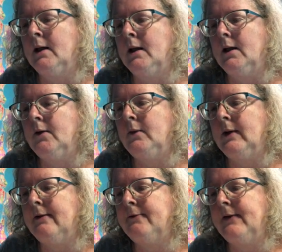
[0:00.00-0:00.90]
If you
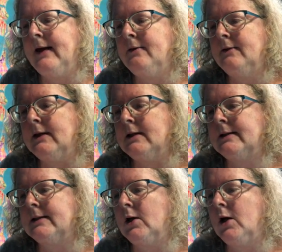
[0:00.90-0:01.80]
have found
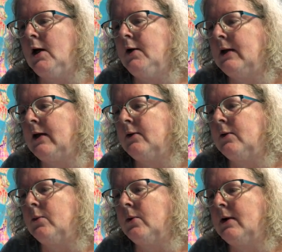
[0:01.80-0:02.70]
this, know that
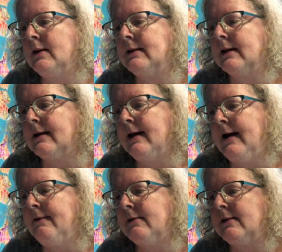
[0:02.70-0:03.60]
the words that
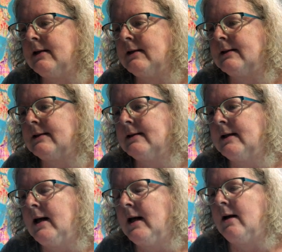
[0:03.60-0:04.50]
cover this
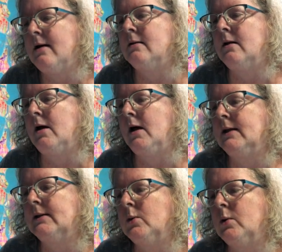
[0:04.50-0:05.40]
are
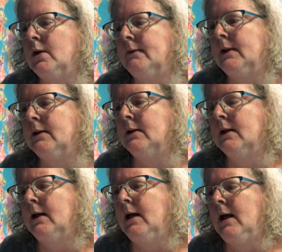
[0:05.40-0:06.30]
lies, all of it.
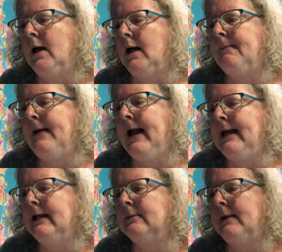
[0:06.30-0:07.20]
I
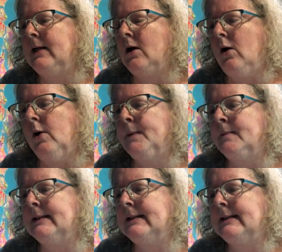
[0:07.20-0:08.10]
panicked, made a horrible
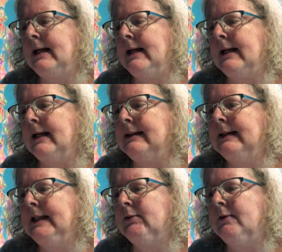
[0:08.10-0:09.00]
mistake, and
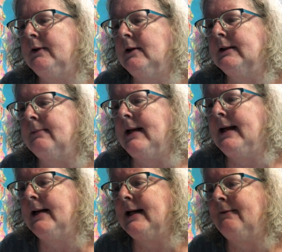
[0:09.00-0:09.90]
nearly revealed the
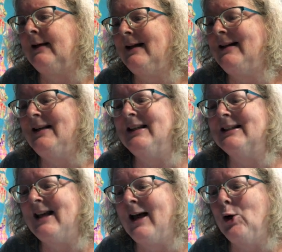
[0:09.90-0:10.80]
man I have hidden in the
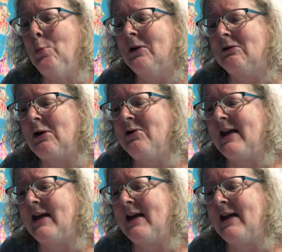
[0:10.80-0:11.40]
tunnel below the